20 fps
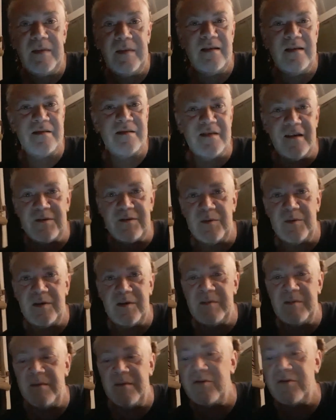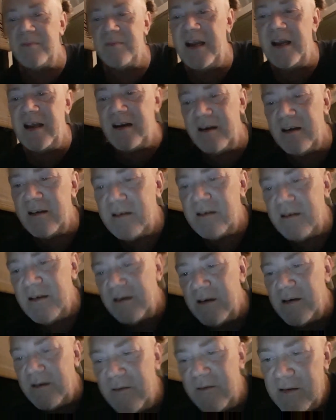It sucks when I'm not dramatic,
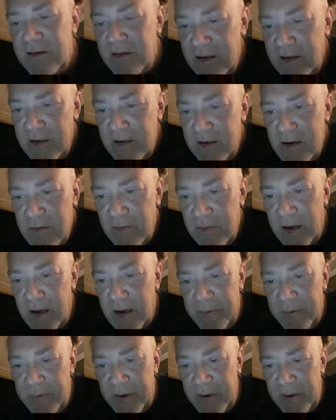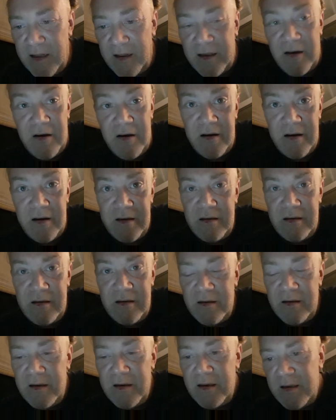without piling on,
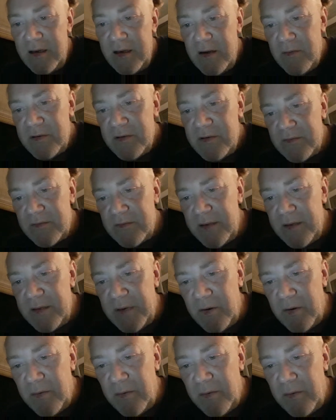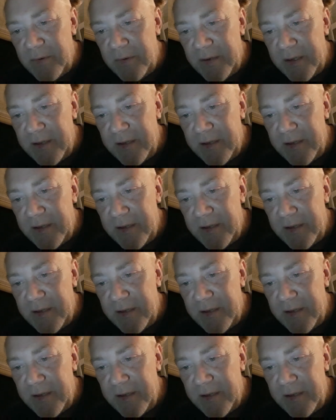which is really my whole point.